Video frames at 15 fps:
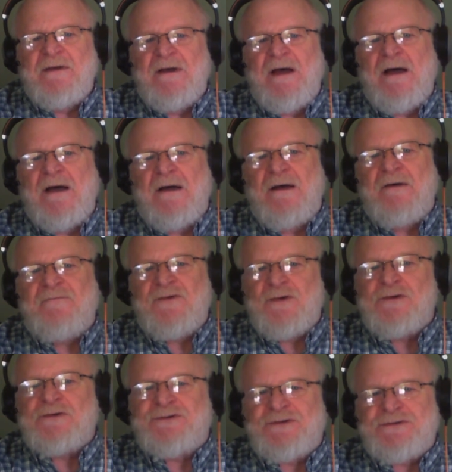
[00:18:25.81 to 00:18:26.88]
of
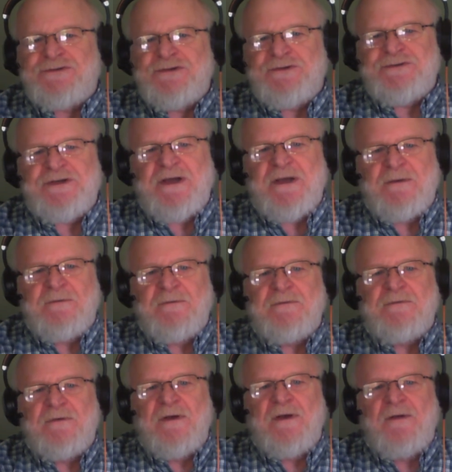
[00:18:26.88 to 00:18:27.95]
users using
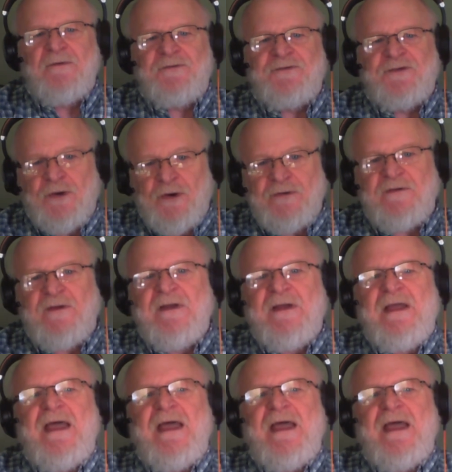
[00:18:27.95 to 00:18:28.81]
CERT,